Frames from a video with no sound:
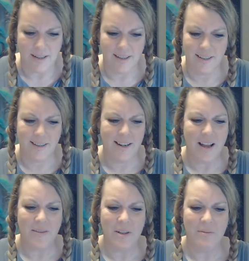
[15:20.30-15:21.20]

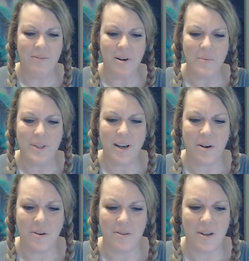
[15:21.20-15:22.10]
little fun with
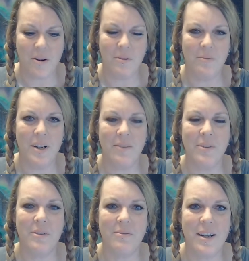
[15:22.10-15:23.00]
tarot. Not only reading for
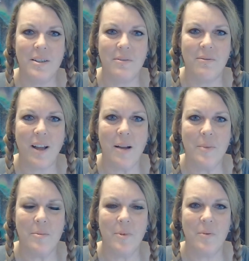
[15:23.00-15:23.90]
your friends and
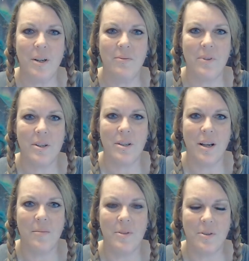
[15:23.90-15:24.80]
family, but reading for
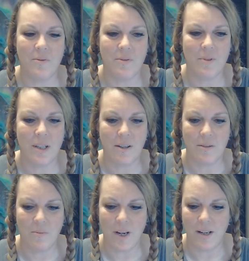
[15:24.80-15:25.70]
yourself is a really
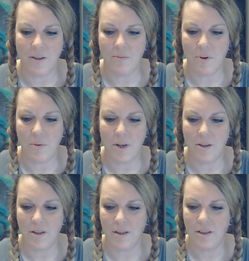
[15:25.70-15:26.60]
good way to grow
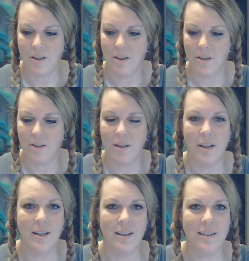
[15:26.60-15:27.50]

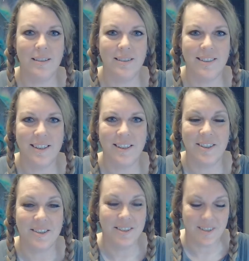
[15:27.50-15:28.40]
your
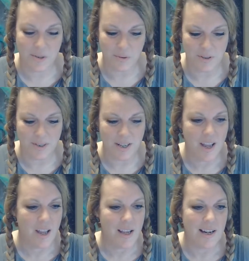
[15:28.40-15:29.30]
tools.
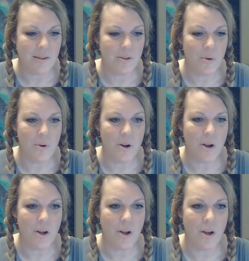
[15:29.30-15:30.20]
Now,
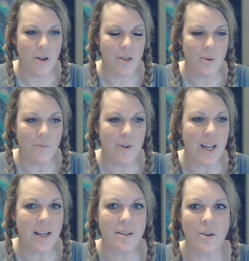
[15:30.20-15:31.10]
don't
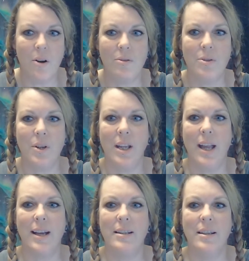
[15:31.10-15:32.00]
forget to also
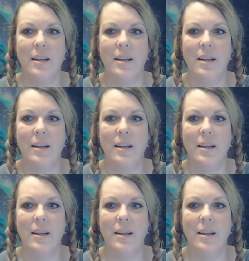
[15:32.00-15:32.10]
get